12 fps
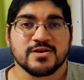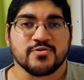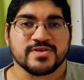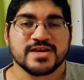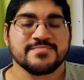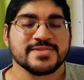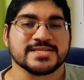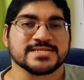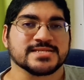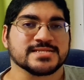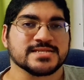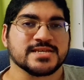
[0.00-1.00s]
What that means
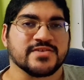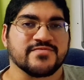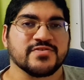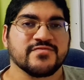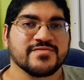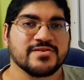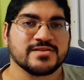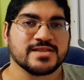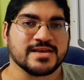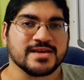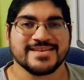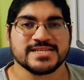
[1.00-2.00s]
is if you've got
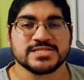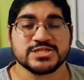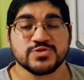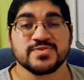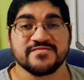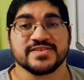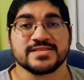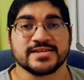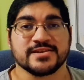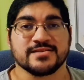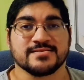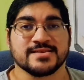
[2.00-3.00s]
a
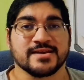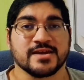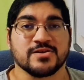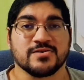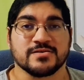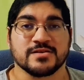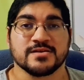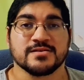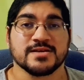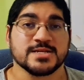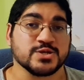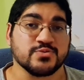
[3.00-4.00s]
supraventricular tachycardia,
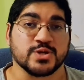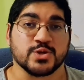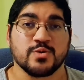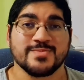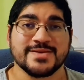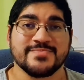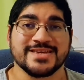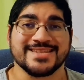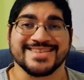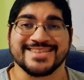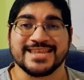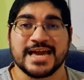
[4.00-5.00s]
so it would normally
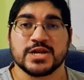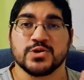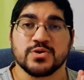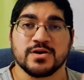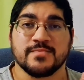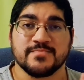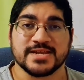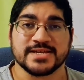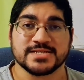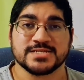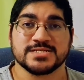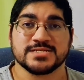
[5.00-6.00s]
be narrow
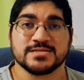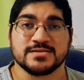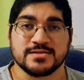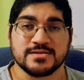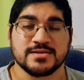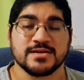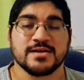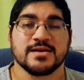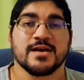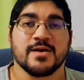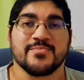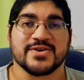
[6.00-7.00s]
complex, right,
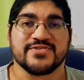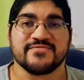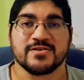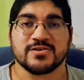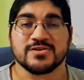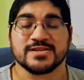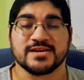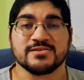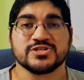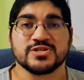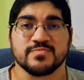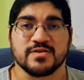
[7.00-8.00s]
but you've got a
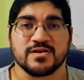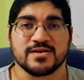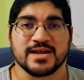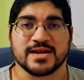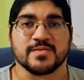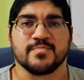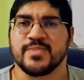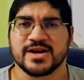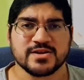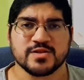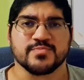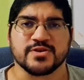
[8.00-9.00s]
conduction block, like a
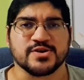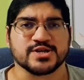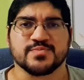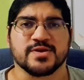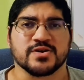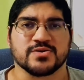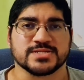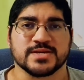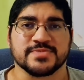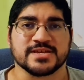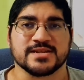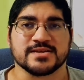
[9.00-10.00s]
bundle branch block or
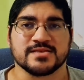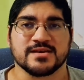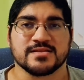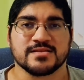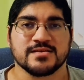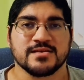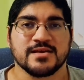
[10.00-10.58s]
something like that,